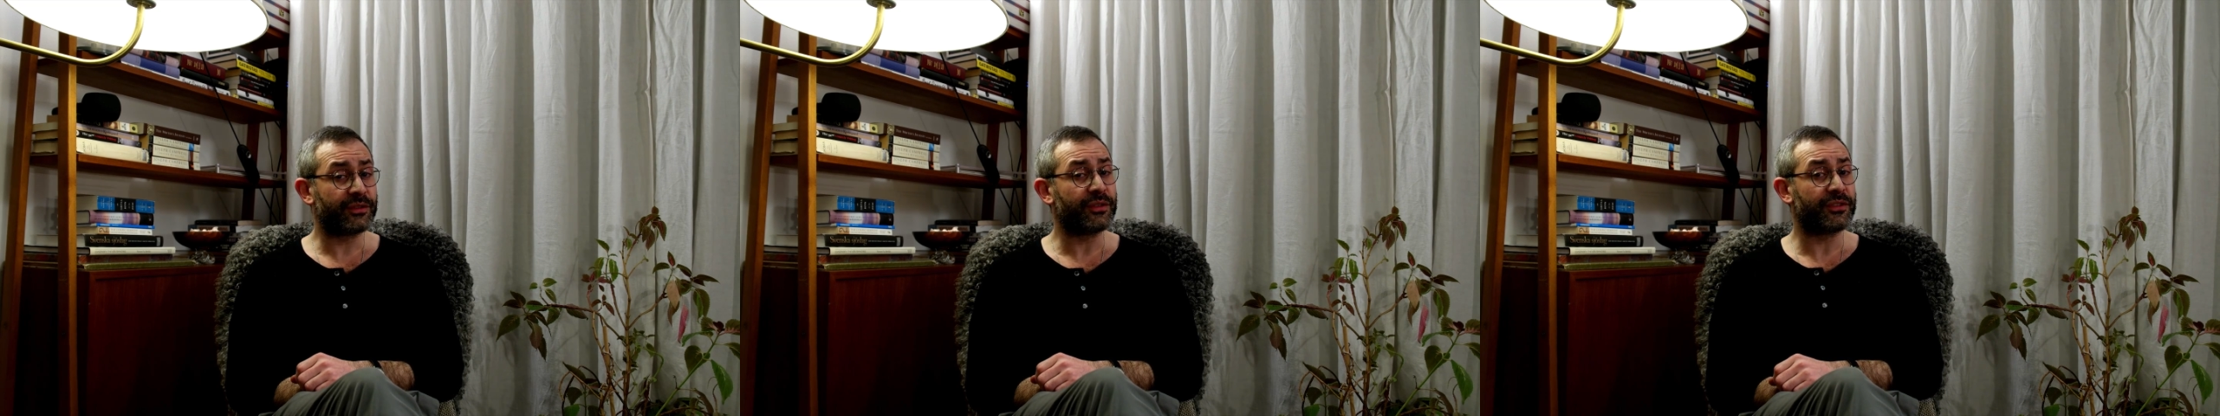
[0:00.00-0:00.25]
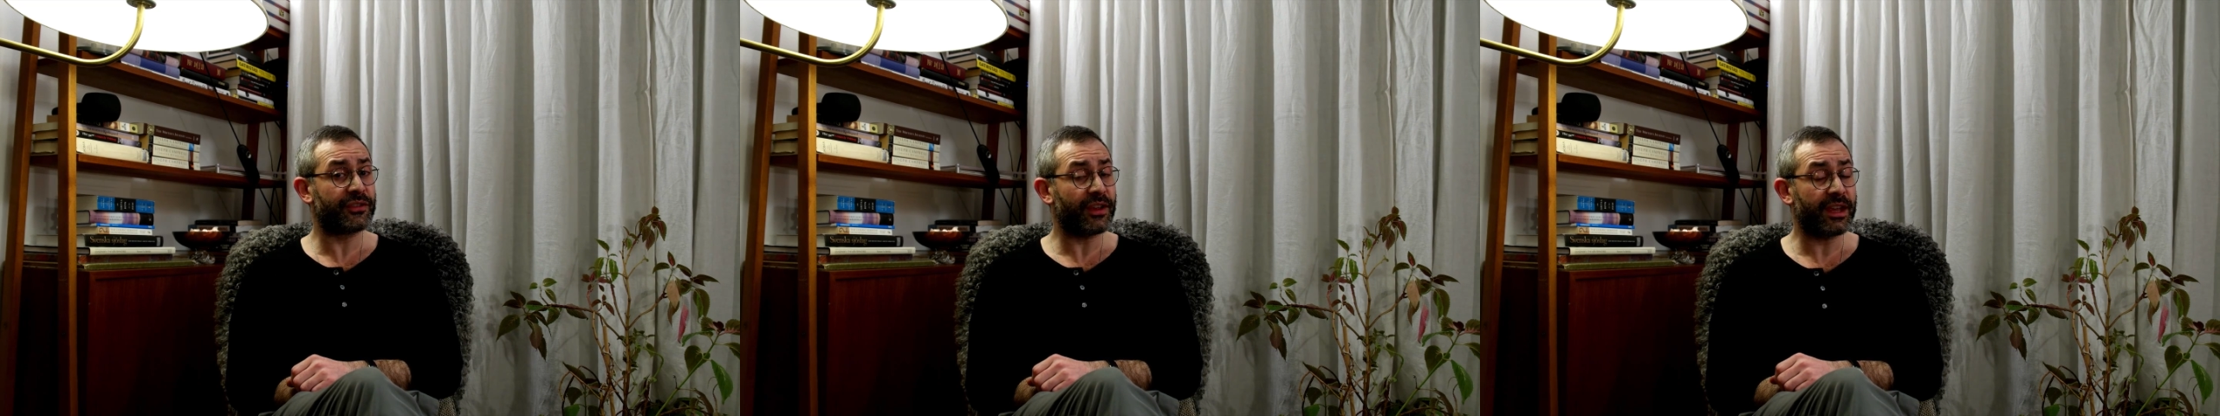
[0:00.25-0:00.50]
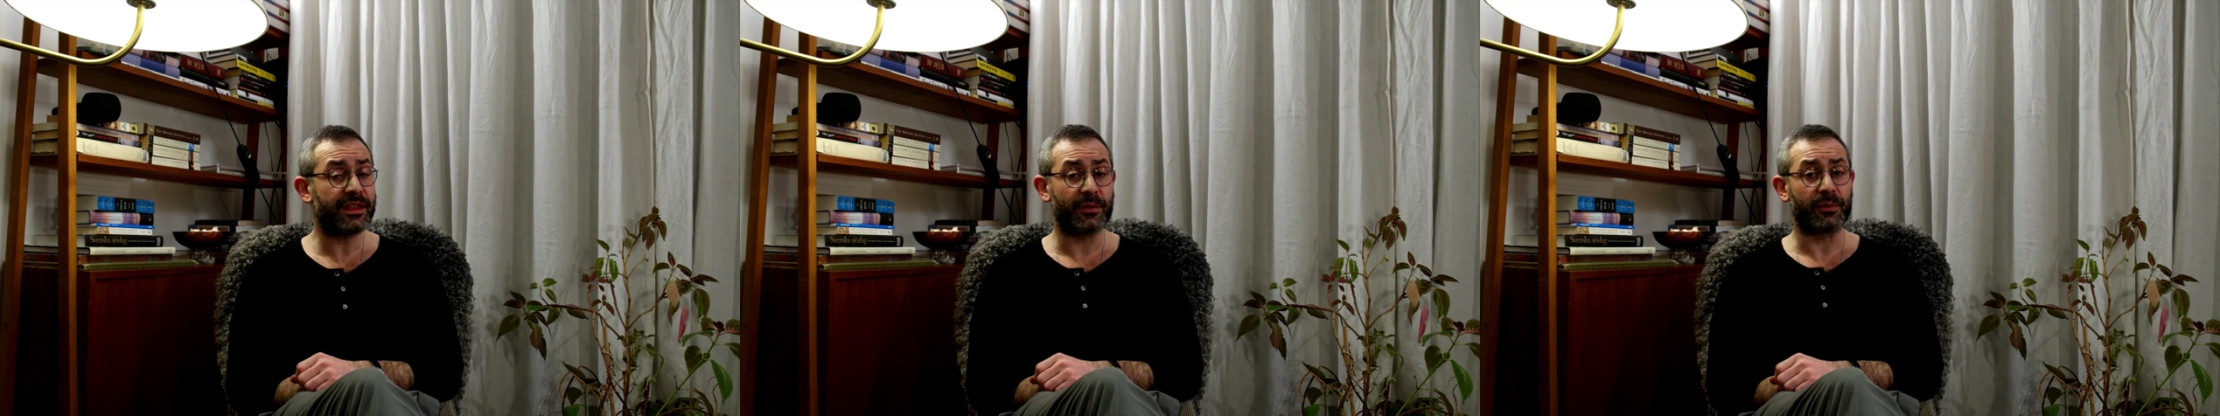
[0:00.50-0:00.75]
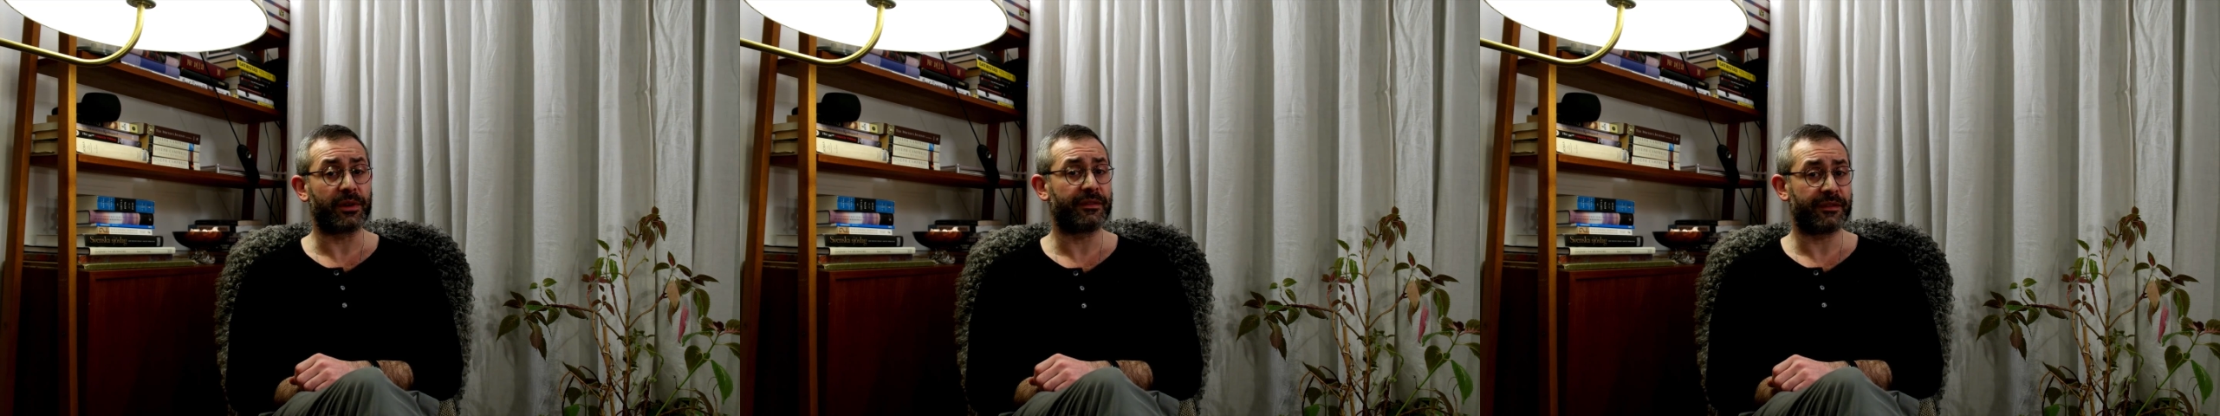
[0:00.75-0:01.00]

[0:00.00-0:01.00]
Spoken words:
to say the word